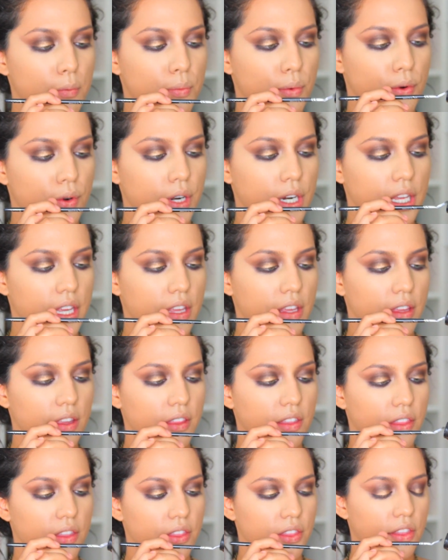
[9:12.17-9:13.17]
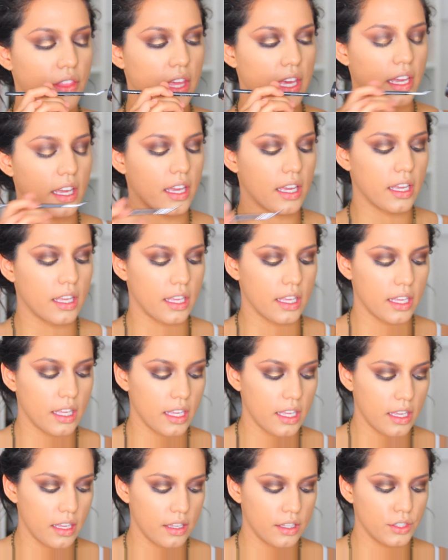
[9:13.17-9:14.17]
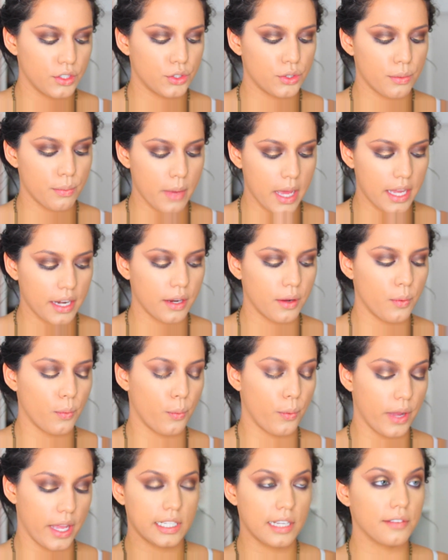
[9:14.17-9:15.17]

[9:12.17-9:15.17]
a pretty thick, dramatic wing.